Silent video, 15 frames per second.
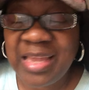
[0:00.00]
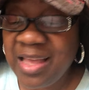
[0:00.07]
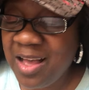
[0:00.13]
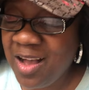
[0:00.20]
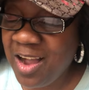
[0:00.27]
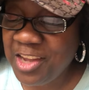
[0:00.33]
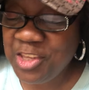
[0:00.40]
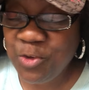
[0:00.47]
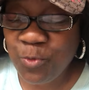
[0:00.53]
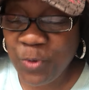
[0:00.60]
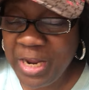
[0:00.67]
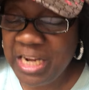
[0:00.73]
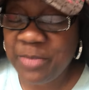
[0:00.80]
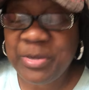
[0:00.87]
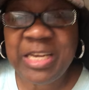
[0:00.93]
Are you
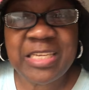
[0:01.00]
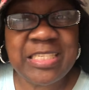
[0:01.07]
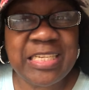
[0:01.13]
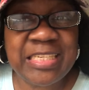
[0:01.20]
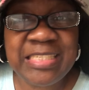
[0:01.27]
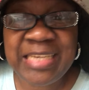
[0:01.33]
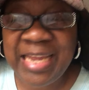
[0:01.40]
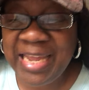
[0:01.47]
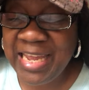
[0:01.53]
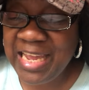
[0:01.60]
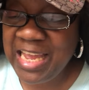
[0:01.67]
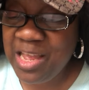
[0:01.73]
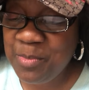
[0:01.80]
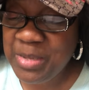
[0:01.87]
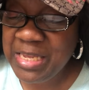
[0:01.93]
ready? Because the
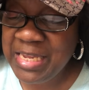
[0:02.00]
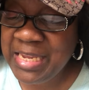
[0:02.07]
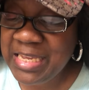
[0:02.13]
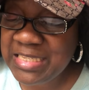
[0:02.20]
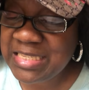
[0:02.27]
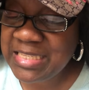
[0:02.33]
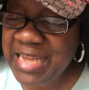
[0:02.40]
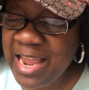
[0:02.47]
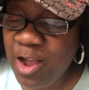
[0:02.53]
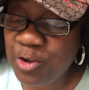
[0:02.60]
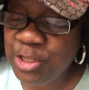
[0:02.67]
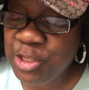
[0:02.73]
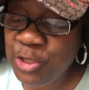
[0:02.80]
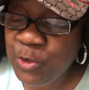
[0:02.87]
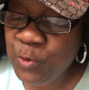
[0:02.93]
time is now.
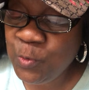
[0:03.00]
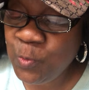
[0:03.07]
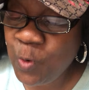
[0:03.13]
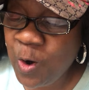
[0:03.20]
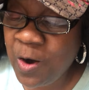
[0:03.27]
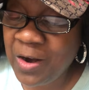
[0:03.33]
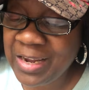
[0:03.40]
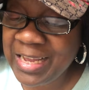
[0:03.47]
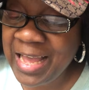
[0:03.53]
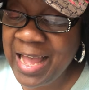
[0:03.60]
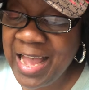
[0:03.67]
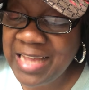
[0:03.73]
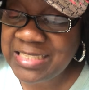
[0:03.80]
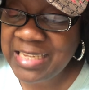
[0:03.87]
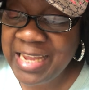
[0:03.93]
You are
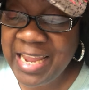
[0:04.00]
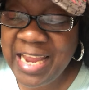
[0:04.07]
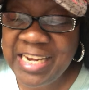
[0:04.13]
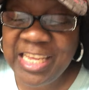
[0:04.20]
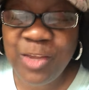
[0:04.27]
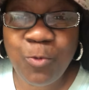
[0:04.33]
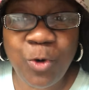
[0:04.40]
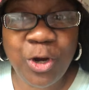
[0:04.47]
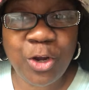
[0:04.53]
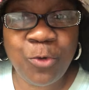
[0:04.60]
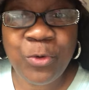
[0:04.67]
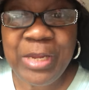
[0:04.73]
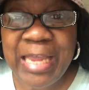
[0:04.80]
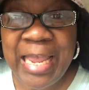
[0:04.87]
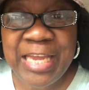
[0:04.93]
God's handiwork,
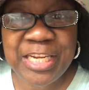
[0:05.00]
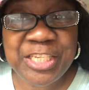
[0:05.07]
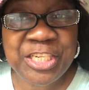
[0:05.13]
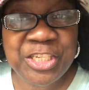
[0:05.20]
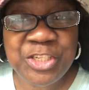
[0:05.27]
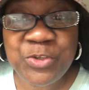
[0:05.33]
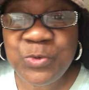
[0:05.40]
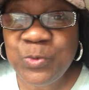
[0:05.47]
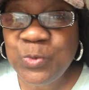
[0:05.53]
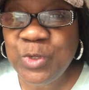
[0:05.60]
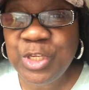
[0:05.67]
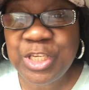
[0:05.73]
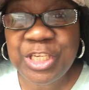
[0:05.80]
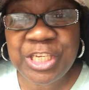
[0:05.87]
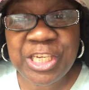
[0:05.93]
created to do
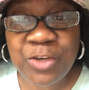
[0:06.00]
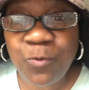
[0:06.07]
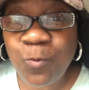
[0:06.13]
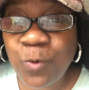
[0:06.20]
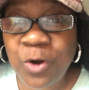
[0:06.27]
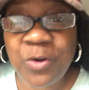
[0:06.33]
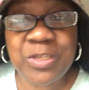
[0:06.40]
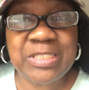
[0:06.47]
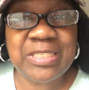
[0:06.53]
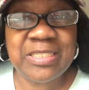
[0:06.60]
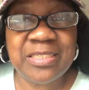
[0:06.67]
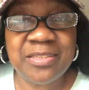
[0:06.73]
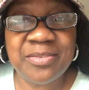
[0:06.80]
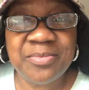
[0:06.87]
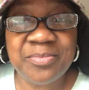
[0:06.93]
good works.
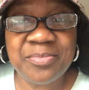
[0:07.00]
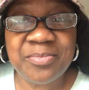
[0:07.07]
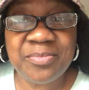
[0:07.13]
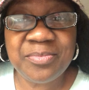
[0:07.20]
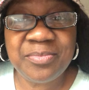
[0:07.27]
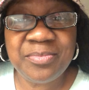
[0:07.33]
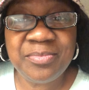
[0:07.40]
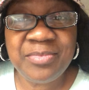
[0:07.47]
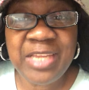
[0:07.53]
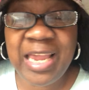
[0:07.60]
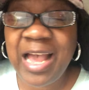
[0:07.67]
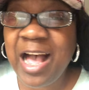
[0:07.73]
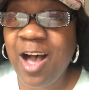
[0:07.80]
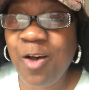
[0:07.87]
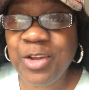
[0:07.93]

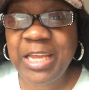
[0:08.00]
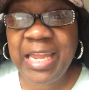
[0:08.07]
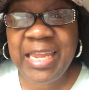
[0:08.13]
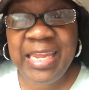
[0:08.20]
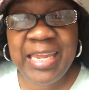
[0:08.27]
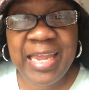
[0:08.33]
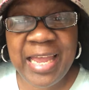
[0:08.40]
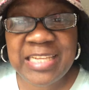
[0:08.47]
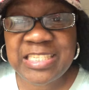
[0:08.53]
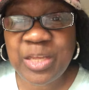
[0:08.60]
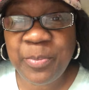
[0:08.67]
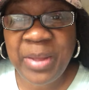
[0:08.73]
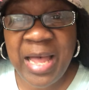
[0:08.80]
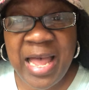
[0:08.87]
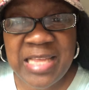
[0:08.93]
And all that he has
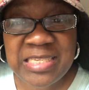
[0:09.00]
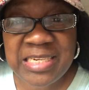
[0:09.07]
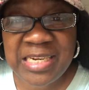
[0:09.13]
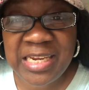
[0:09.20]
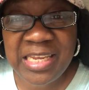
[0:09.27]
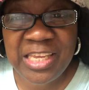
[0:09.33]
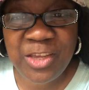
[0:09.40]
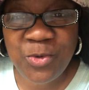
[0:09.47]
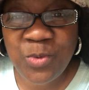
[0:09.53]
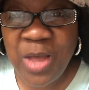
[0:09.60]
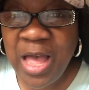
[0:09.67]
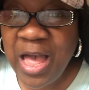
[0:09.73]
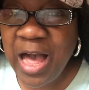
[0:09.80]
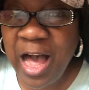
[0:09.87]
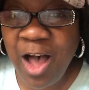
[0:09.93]
deposited in you,
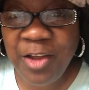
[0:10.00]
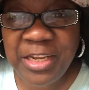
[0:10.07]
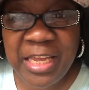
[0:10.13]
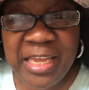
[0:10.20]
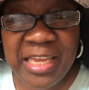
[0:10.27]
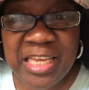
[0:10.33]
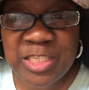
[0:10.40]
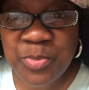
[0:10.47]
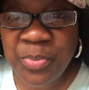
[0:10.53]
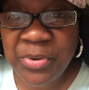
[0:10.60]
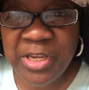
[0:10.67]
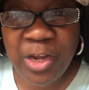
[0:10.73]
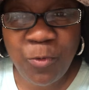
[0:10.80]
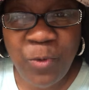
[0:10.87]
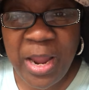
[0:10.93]
all that he has
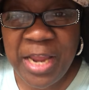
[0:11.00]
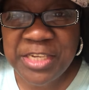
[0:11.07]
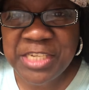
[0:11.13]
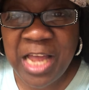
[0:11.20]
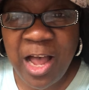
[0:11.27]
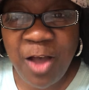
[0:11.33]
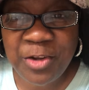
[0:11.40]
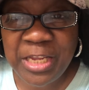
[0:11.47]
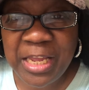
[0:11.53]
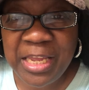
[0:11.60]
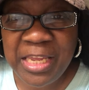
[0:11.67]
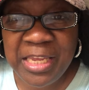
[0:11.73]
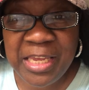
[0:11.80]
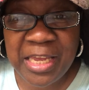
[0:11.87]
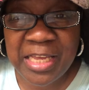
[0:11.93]
prearranged, all that
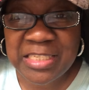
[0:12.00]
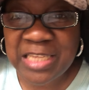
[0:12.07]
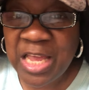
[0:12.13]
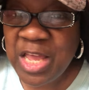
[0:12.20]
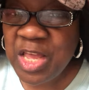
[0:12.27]
he has